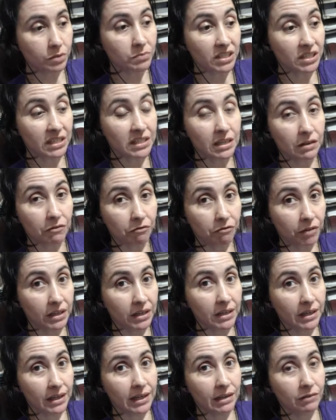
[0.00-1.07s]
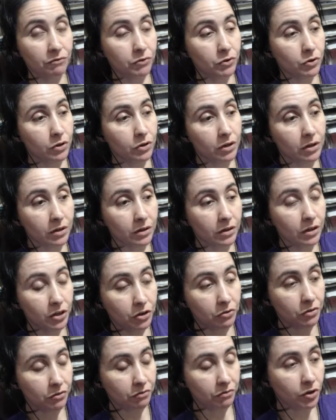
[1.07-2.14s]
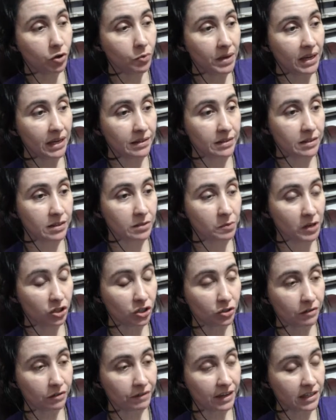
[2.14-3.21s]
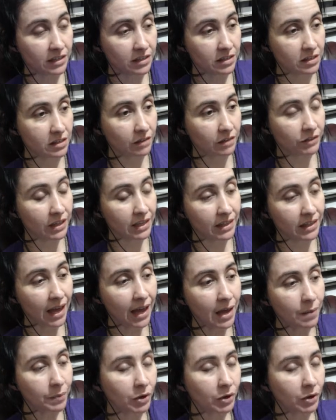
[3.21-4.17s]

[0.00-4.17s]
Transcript: decent funding for, the filming and special effects and stuff like that,